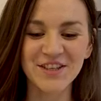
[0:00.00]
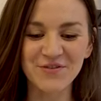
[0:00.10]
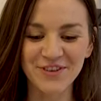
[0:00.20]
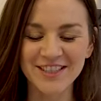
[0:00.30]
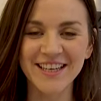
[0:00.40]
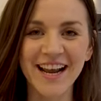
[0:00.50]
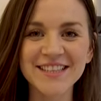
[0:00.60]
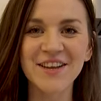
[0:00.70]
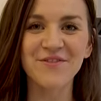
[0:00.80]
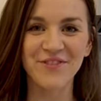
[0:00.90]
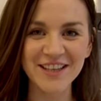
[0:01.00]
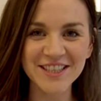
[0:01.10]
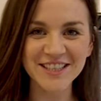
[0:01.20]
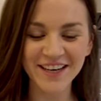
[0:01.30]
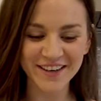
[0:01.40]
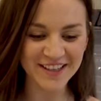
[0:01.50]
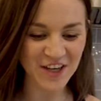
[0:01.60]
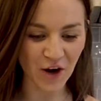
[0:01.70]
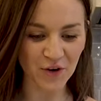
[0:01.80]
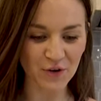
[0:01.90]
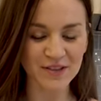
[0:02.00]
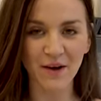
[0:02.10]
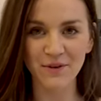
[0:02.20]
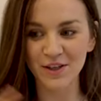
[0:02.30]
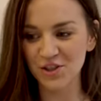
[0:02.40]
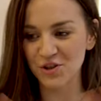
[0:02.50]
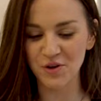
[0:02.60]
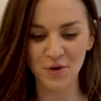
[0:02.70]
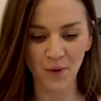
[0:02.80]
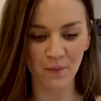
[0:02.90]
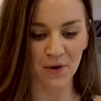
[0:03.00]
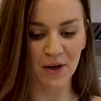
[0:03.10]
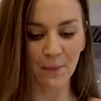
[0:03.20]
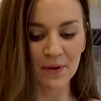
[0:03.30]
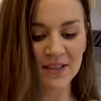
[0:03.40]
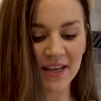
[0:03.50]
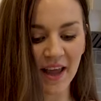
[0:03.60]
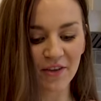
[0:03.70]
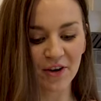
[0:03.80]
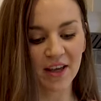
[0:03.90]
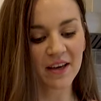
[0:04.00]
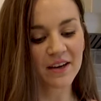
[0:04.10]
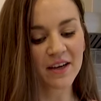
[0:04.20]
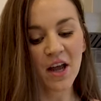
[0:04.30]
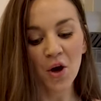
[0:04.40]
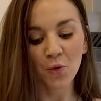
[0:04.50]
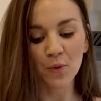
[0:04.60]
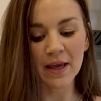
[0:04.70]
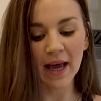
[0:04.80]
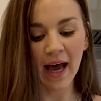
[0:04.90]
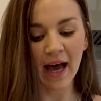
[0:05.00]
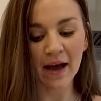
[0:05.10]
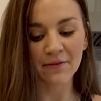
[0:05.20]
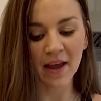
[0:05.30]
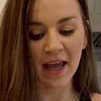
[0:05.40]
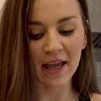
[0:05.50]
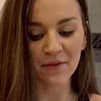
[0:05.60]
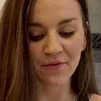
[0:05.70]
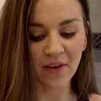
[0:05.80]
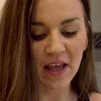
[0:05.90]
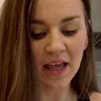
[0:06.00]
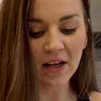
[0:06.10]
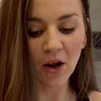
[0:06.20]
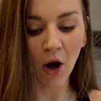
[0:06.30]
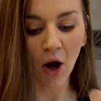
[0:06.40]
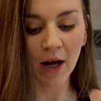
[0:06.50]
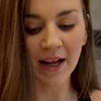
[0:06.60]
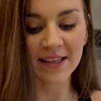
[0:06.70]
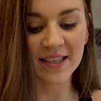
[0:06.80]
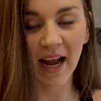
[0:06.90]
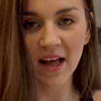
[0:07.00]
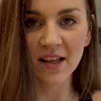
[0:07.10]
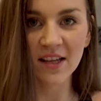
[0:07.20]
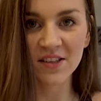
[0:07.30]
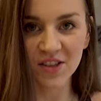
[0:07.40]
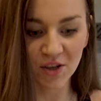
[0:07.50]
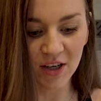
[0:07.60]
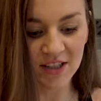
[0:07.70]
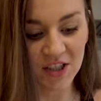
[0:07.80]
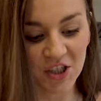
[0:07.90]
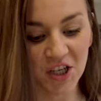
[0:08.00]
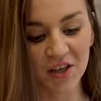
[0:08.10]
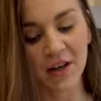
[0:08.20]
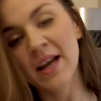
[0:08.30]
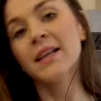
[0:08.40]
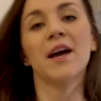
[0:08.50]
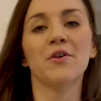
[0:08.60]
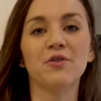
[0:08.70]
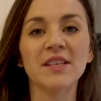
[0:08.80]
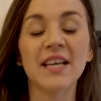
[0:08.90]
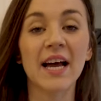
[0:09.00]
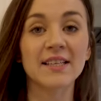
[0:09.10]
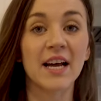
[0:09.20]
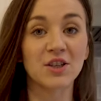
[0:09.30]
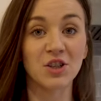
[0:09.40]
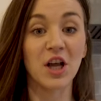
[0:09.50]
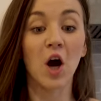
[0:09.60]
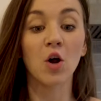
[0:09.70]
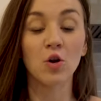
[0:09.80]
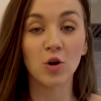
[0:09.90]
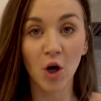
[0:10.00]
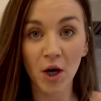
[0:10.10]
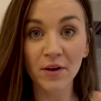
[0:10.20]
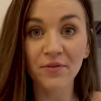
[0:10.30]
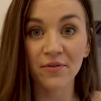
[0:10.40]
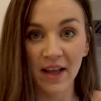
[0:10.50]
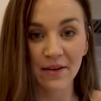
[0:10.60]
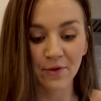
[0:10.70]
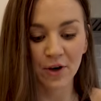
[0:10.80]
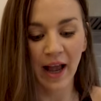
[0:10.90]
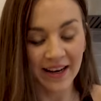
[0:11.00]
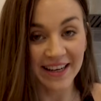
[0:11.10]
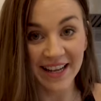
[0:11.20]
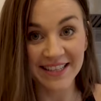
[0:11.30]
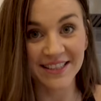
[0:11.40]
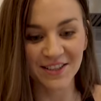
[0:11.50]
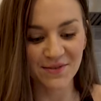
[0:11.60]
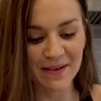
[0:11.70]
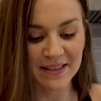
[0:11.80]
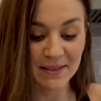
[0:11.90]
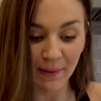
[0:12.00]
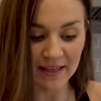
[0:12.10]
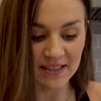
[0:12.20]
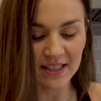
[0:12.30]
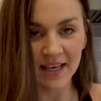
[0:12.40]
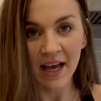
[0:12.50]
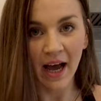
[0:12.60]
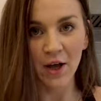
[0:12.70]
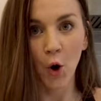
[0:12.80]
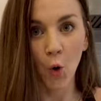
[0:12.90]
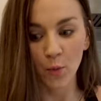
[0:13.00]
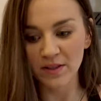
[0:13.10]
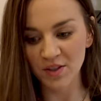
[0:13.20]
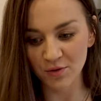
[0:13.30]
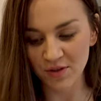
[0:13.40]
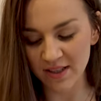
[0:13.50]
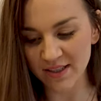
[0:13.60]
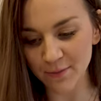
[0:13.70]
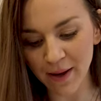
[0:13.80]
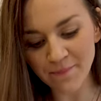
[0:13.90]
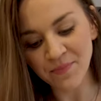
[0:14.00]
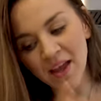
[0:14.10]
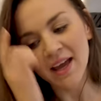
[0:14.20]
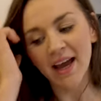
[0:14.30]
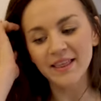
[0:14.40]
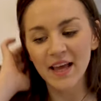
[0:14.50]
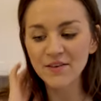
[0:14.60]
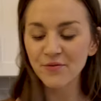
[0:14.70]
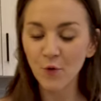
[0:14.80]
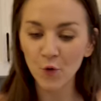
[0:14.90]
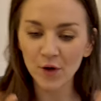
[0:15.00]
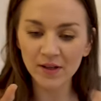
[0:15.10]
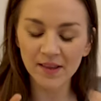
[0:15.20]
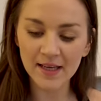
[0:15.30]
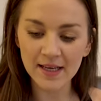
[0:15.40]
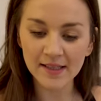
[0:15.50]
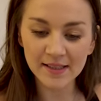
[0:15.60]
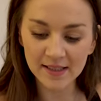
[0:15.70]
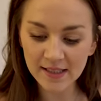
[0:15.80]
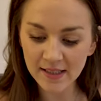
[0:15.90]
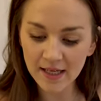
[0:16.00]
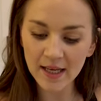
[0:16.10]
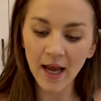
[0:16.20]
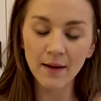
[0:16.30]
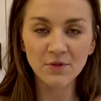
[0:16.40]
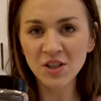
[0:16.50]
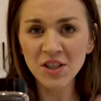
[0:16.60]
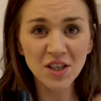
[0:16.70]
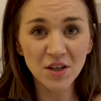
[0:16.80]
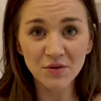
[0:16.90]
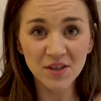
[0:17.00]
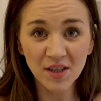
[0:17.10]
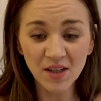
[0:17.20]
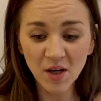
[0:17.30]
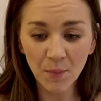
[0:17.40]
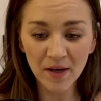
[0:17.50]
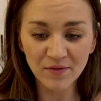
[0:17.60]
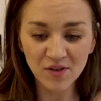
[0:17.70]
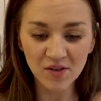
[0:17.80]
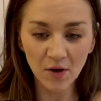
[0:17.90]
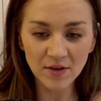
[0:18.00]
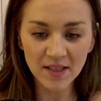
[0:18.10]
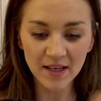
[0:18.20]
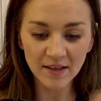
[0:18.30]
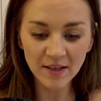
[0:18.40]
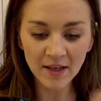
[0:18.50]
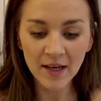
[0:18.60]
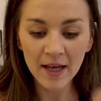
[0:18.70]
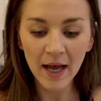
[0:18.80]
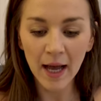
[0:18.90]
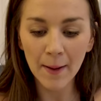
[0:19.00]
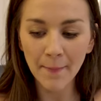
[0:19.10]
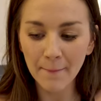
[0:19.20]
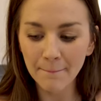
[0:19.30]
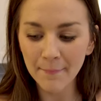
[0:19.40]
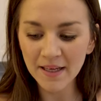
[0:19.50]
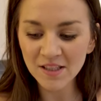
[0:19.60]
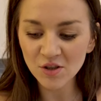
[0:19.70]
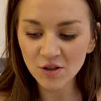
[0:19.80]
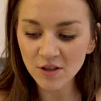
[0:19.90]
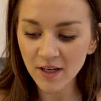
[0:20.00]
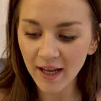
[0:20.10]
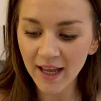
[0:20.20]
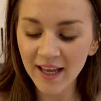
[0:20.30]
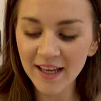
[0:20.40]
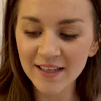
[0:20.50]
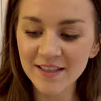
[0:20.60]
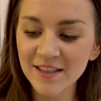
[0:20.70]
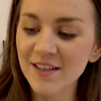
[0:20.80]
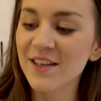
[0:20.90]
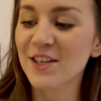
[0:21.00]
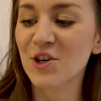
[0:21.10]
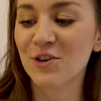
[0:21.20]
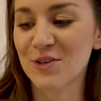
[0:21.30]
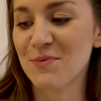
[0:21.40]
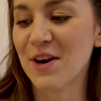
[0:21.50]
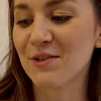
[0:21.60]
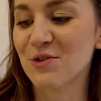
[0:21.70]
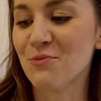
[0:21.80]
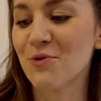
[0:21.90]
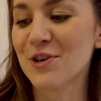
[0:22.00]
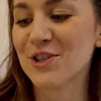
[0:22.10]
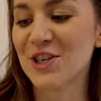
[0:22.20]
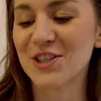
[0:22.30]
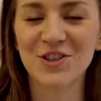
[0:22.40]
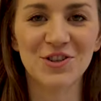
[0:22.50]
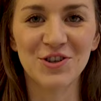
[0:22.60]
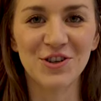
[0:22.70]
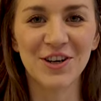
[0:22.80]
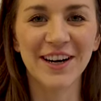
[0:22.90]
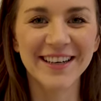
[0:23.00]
So for tonight's vegetarian tacos, I'm gonna show you what we're gonna put together here. We have a vegan hot Italian sausage here. Now this has actually a lot of flavor and it is a little bit spicy. I always use this one. And then for the seasoning, I'm just gonna use a little bit of salt here um, mustard and, it's hard to pronounce, Worcester.